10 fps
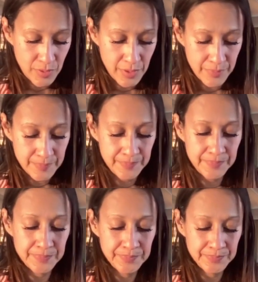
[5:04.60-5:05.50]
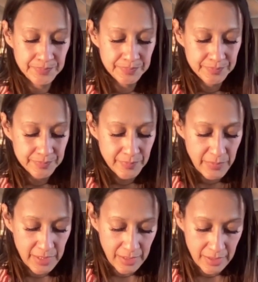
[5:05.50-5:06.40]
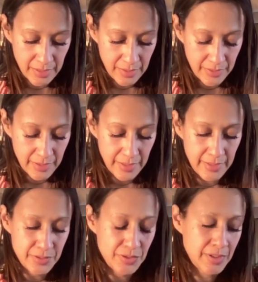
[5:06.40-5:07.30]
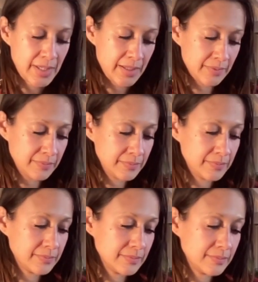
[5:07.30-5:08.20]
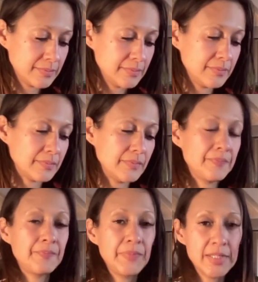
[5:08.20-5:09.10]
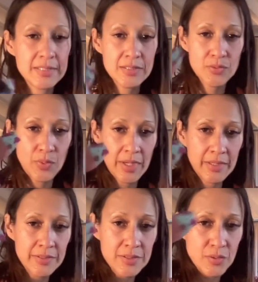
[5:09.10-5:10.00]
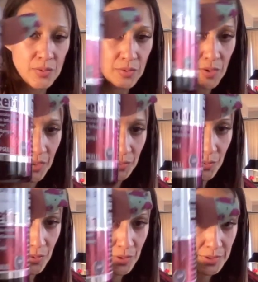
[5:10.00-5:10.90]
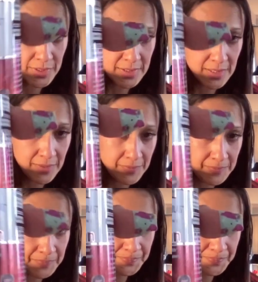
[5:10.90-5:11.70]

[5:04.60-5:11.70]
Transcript: or the internet. This is one, it's called Quercetin.